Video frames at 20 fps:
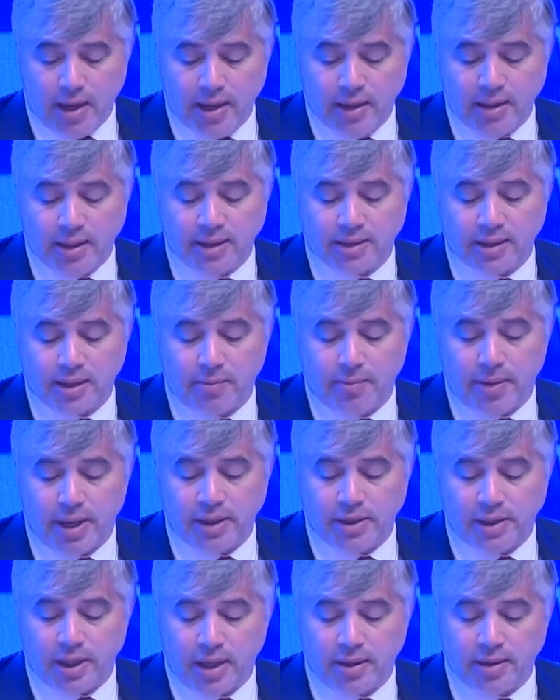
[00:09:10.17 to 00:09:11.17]
In
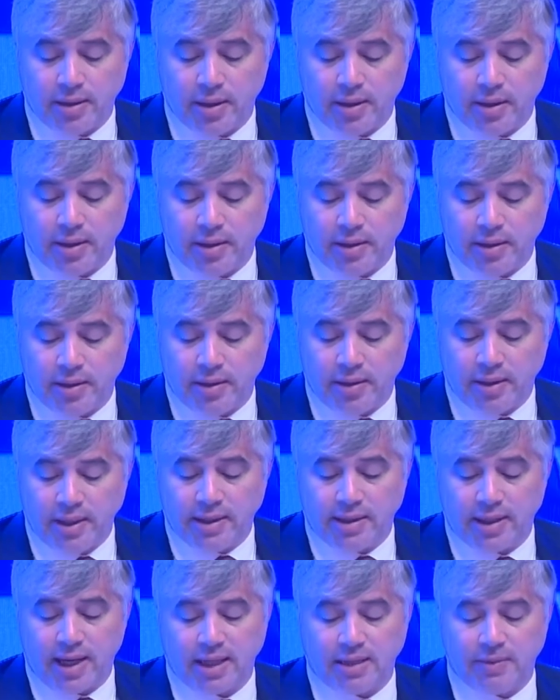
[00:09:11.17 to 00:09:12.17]
Azerbaijan,
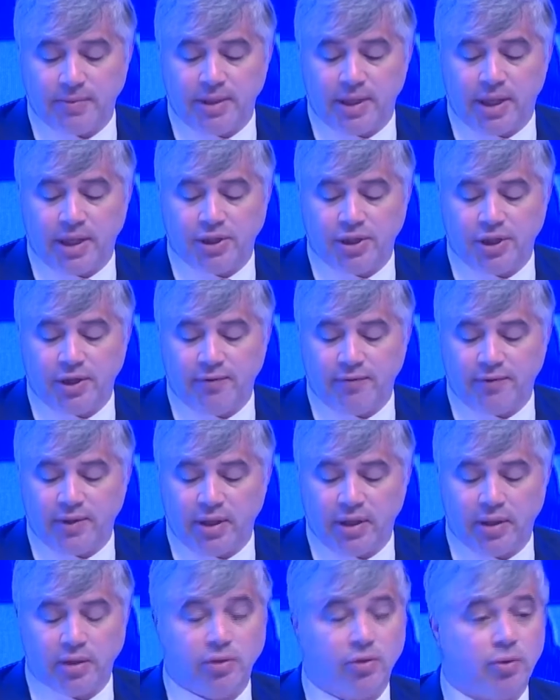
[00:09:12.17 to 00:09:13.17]
this has been achieved
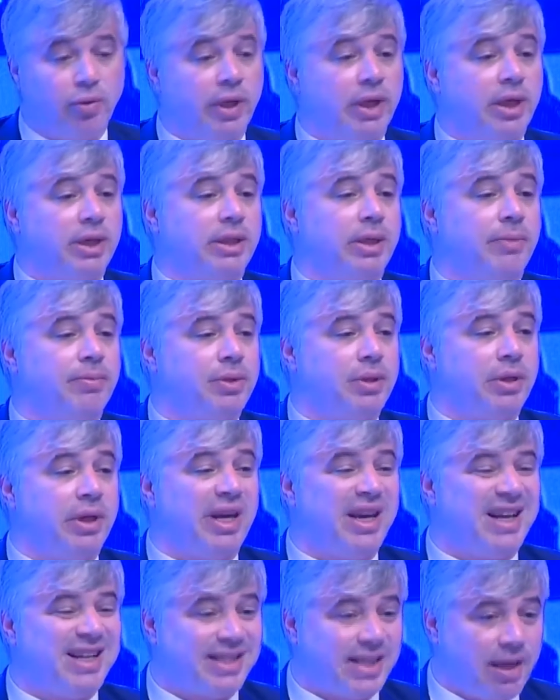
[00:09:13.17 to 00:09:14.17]
to an
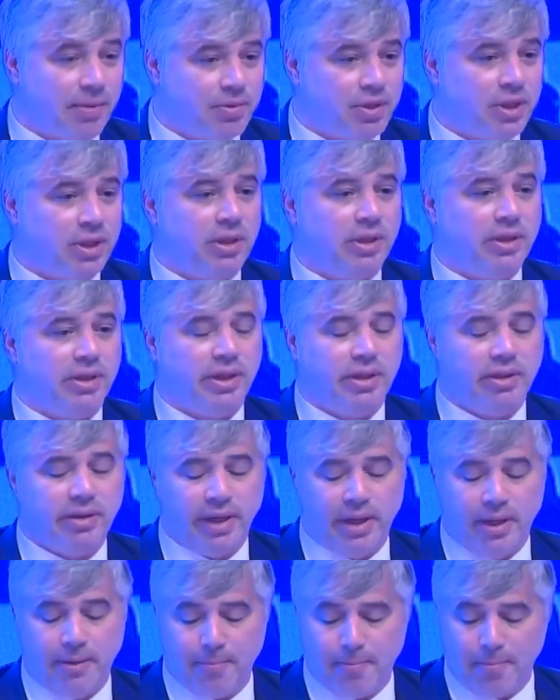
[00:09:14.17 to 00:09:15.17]
exceptional degree.